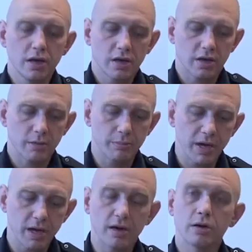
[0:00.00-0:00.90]
and
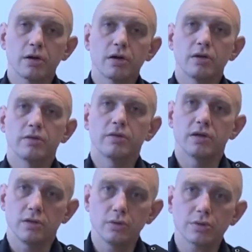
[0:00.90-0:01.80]
compare the
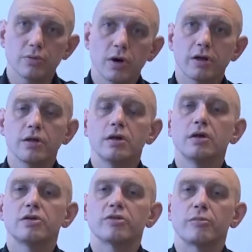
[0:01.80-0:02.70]
used one
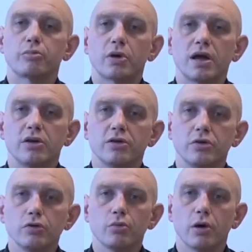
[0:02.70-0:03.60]
to the brand
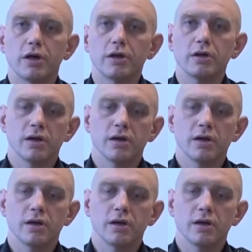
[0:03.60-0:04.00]
new one